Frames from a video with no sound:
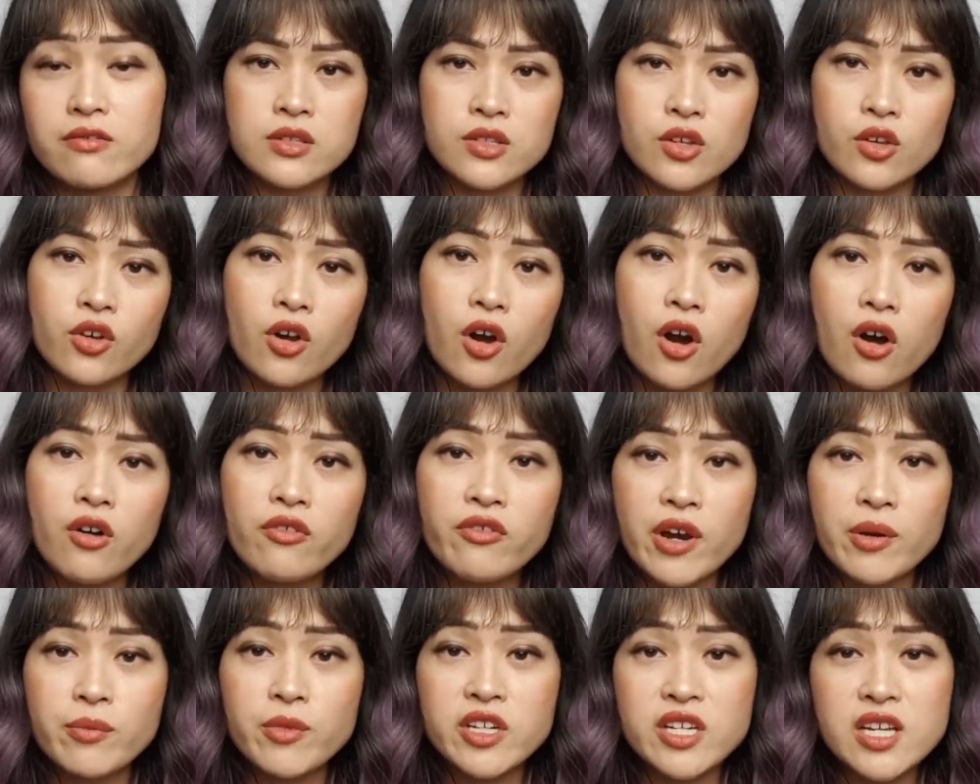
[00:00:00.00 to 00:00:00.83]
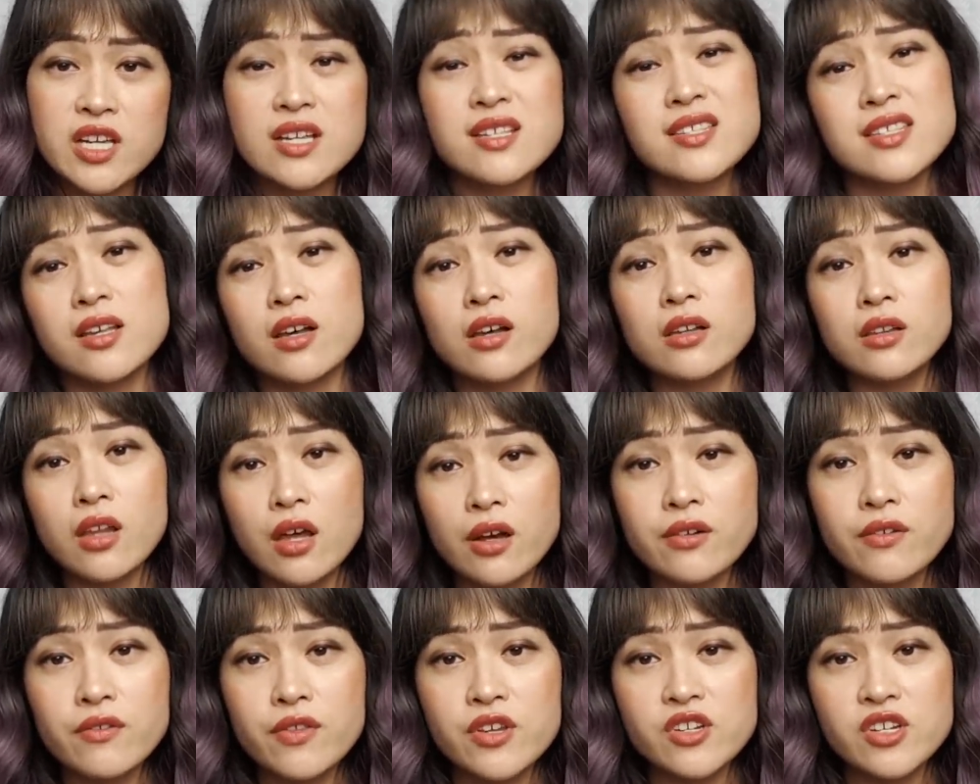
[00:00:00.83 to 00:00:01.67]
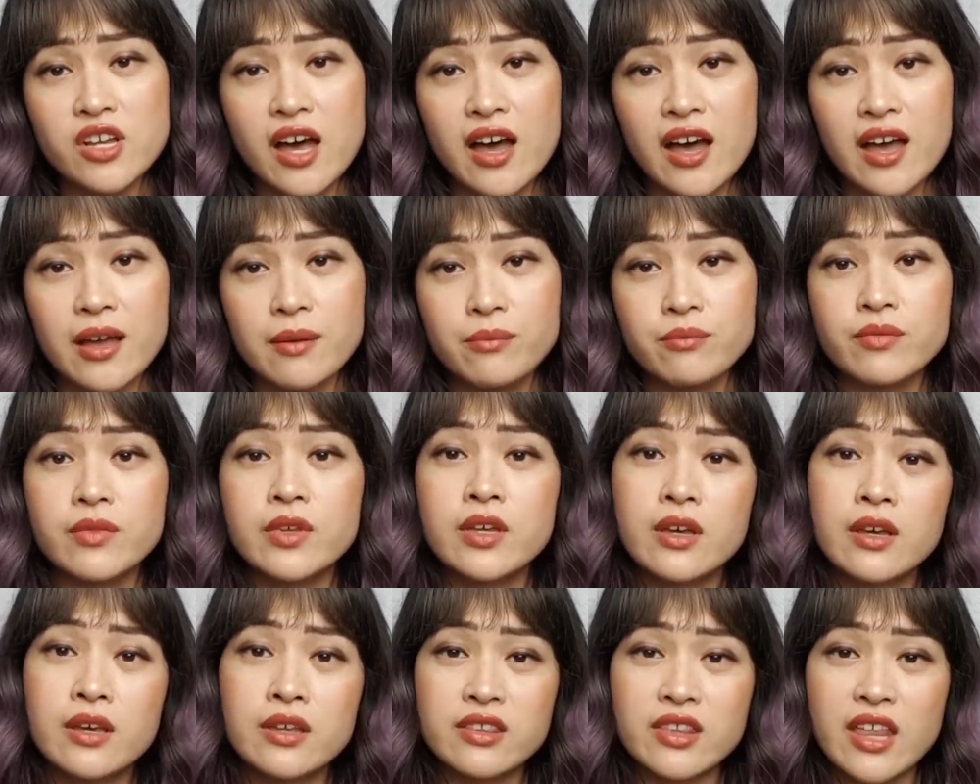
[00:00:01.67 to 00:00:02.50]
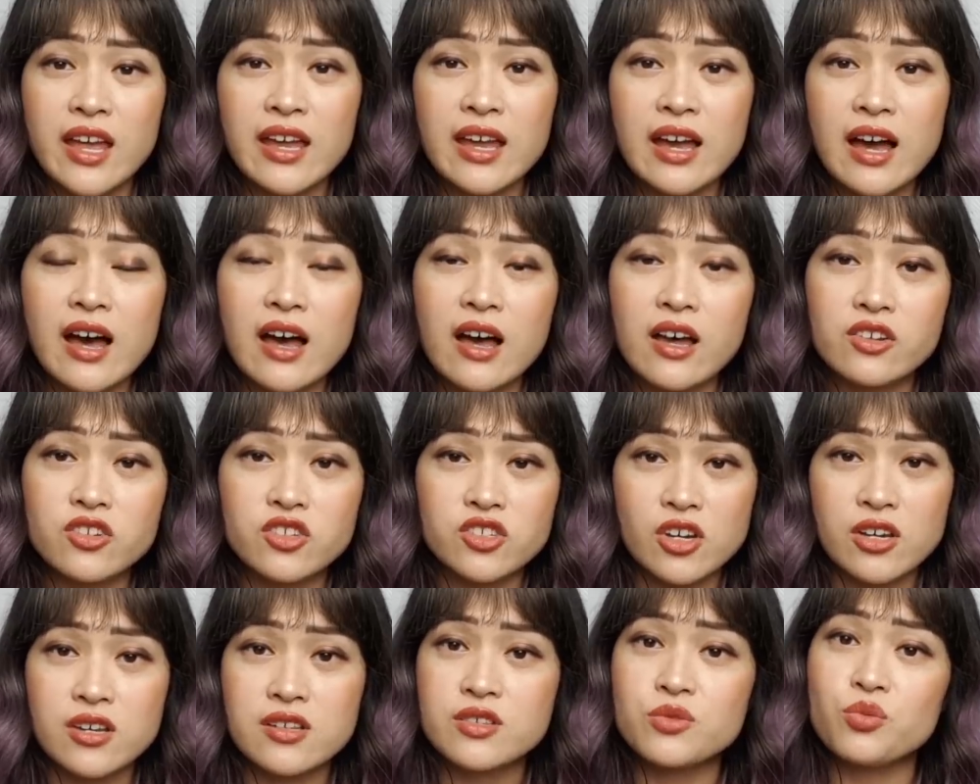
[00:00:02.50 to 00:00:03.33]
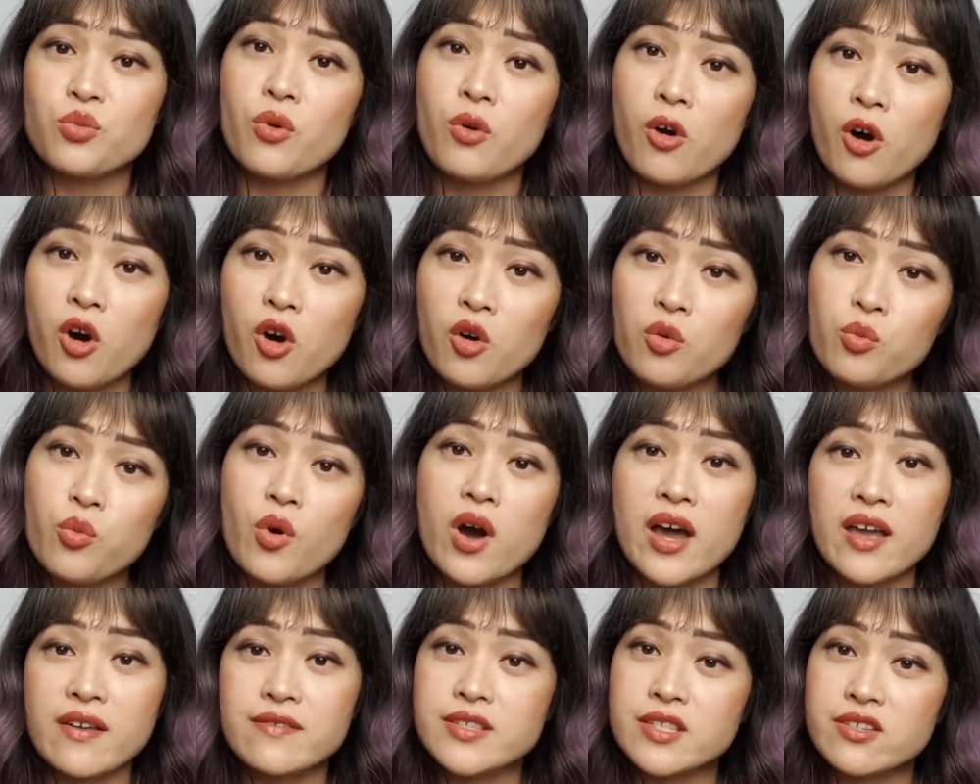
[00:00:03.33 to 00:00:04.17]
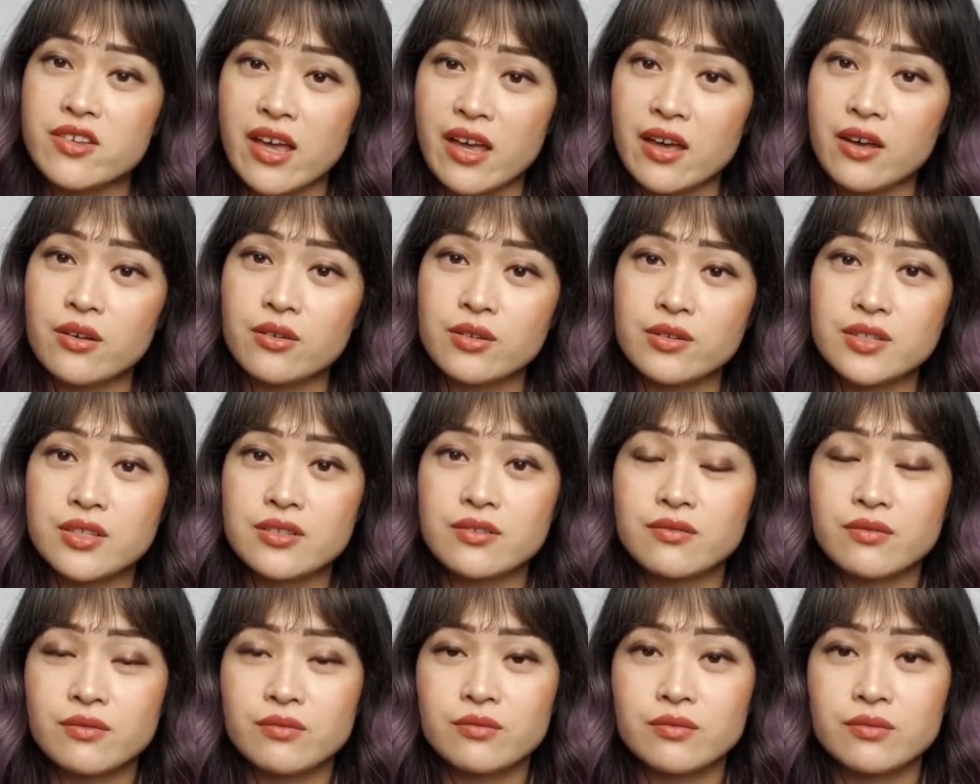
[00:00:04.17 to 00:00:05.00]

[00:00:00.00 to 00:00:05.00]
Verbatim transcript: So cold remedies, a lot of the time, they are just old wives' tales.